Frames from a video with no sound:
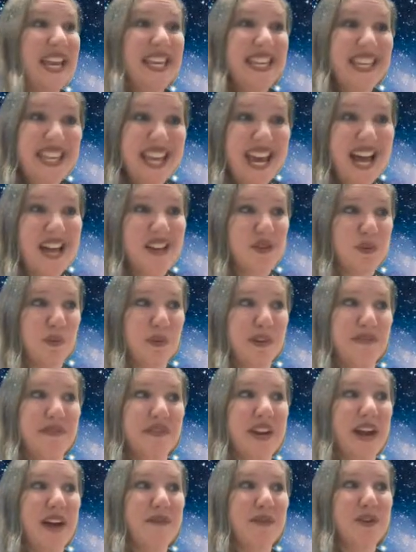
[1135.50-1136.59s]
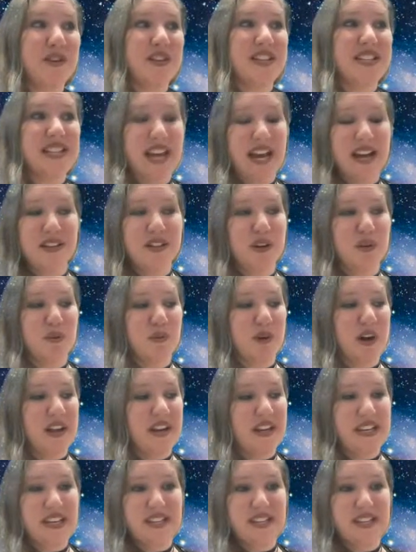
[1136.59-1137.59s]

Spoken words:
yet we've never detected one.